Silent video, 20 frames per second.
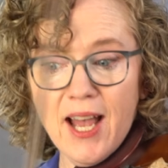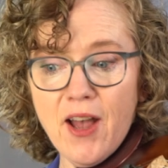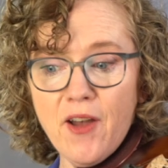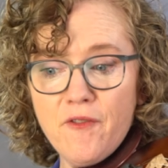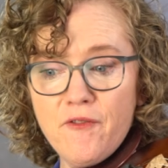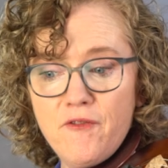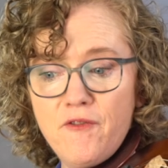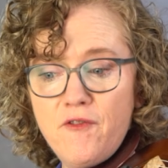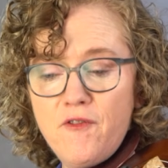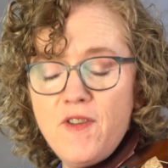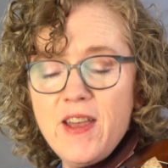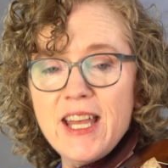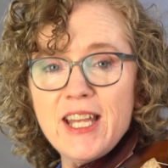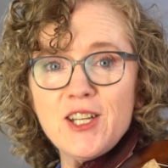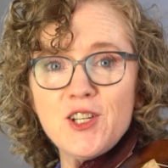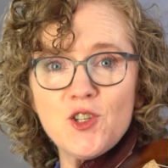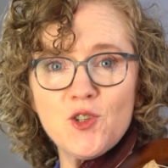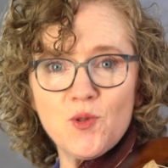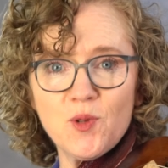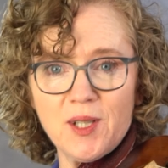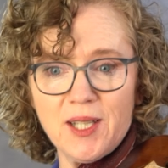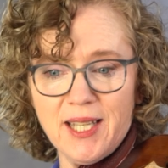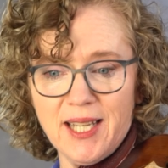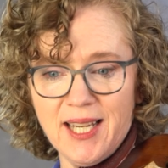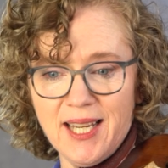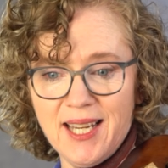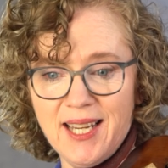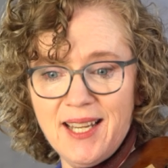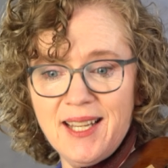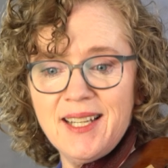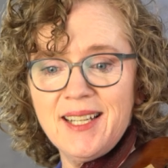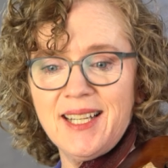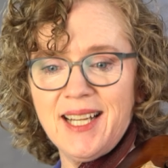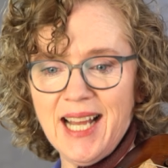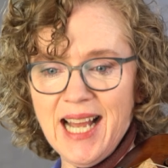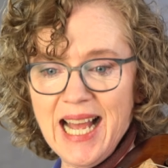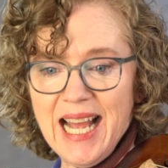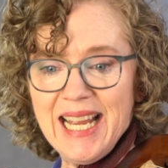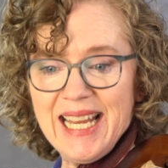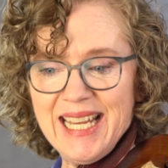eventually
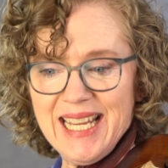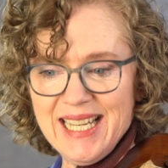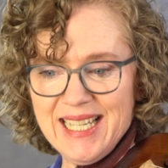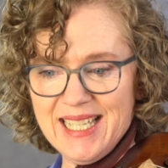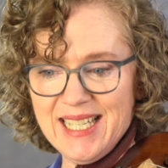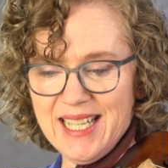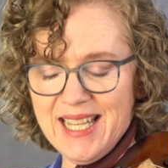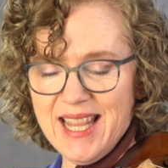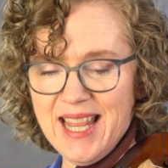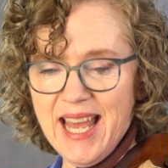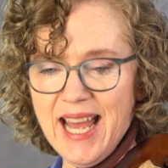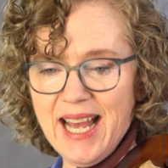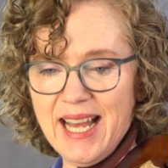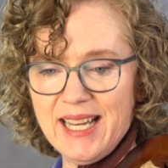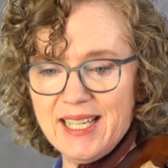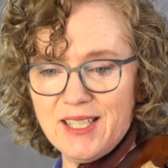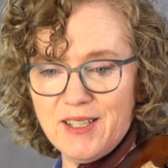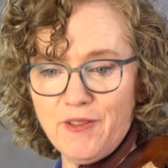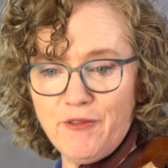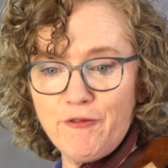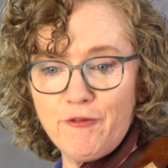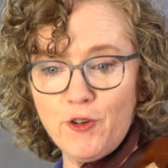I get to that